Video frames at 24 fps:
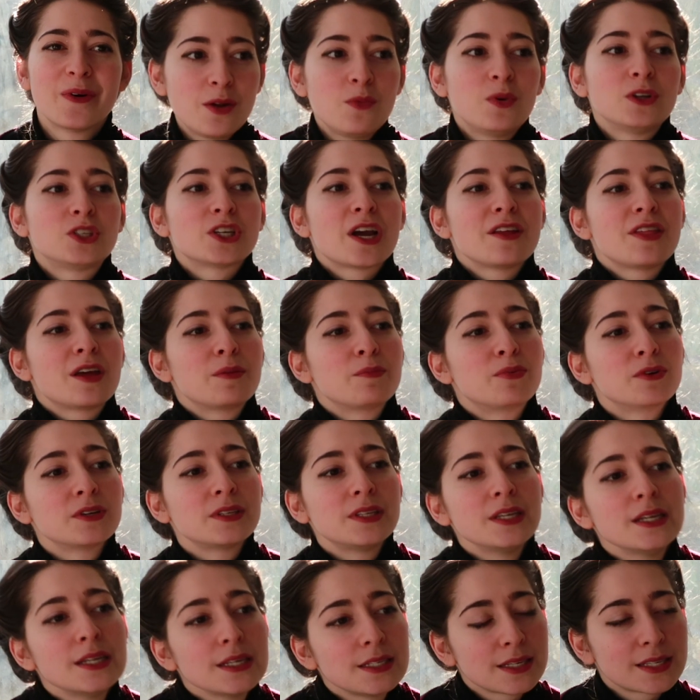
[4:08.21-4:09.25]
in which I then
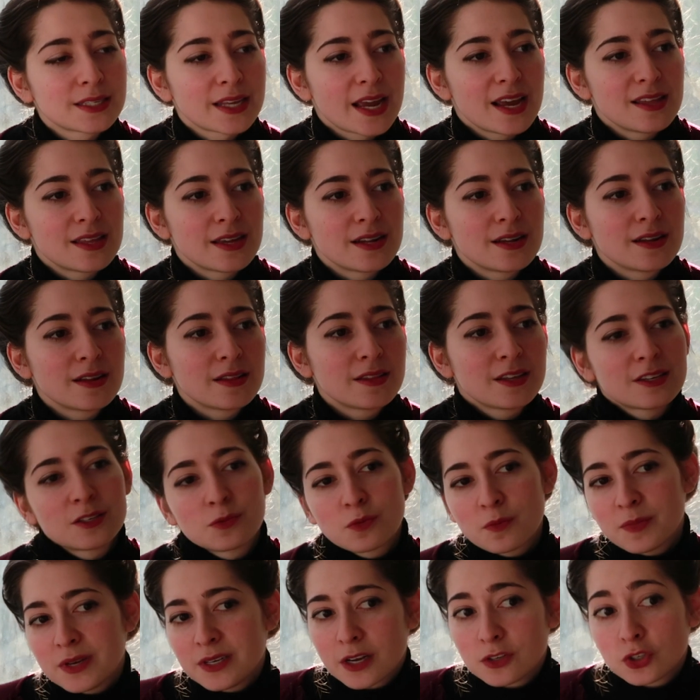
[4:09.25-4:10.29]
proceeded to say that this
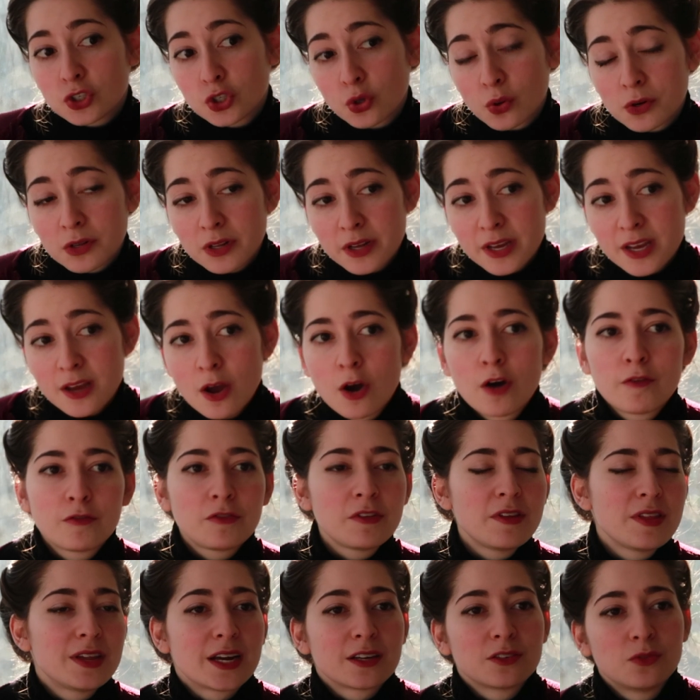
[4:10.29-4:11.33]
will be done shortly,
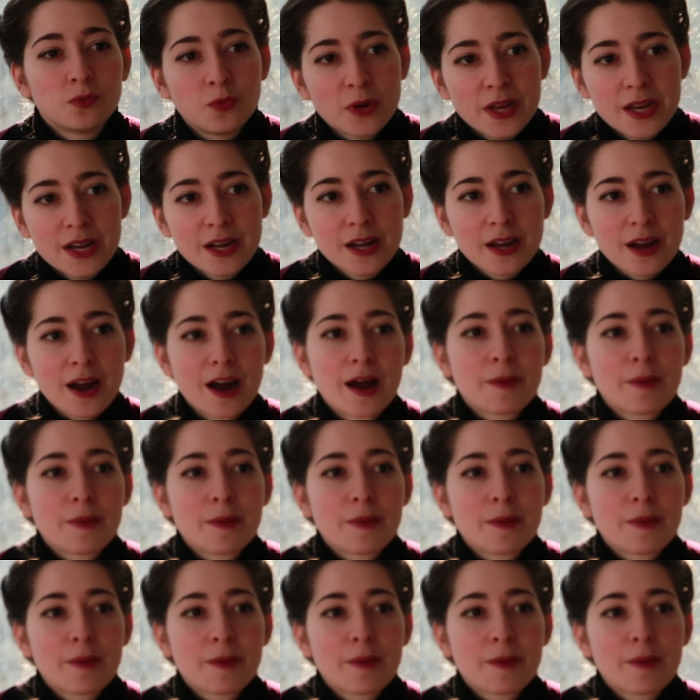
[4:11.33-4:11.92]
hopefully the next week.